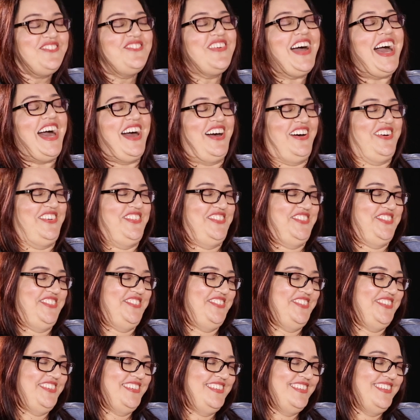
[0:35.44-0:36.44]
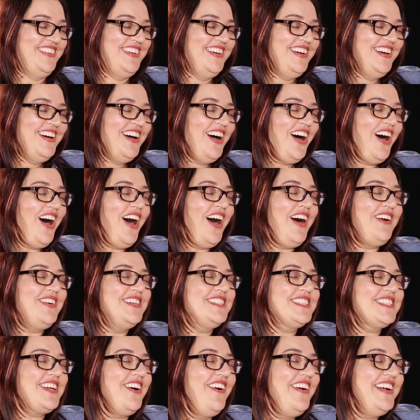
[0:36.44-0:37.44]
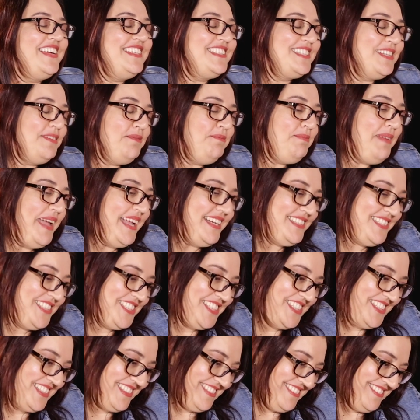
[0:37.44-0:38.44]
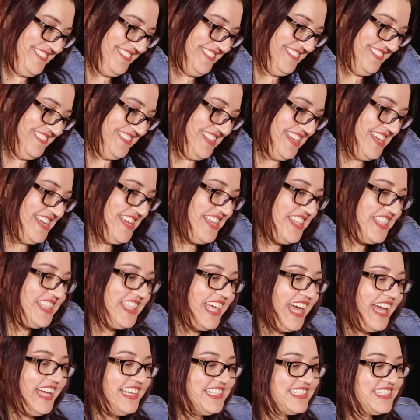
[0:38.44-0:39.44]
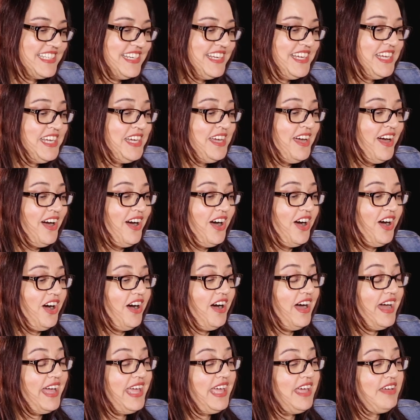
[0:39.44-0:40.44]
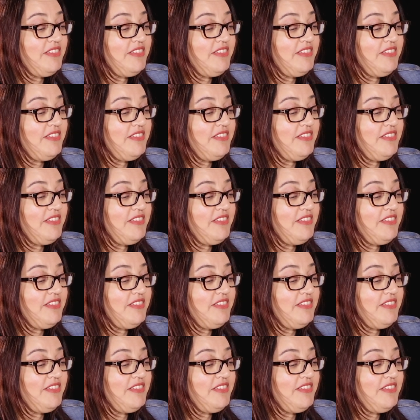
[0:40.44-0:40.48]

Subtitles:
Well, I was going to mention that I